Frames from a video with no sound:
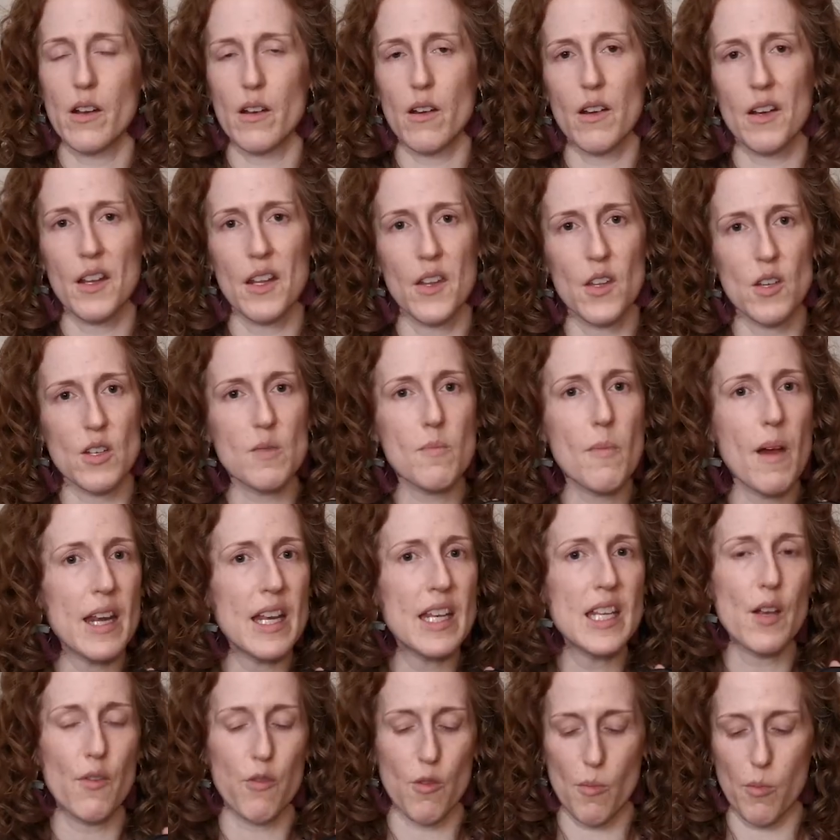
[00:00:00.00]
or there's
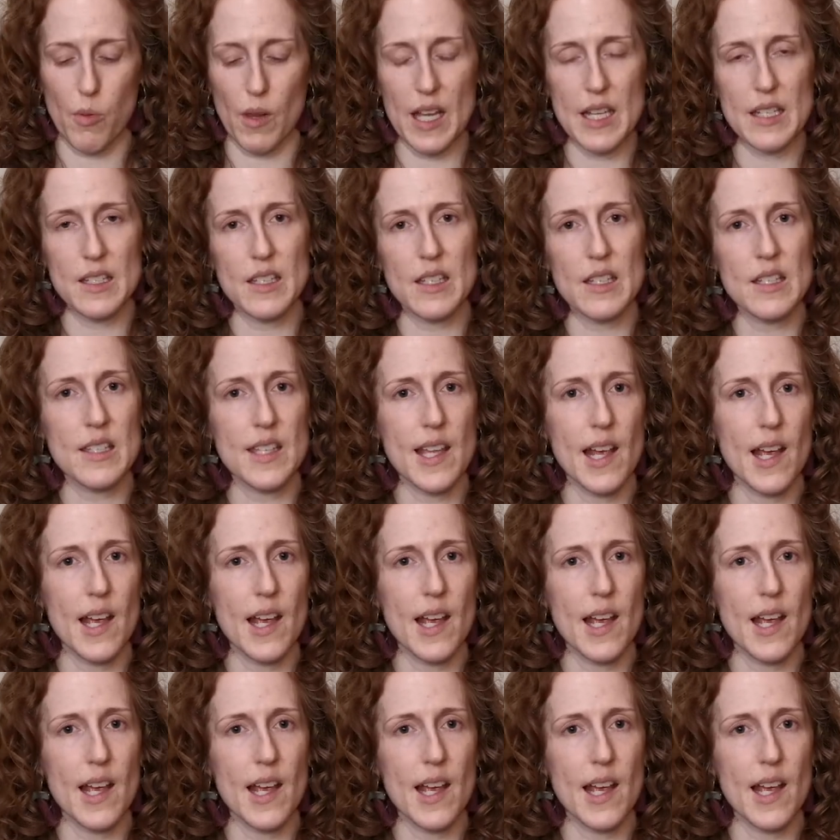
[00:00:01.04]
many different places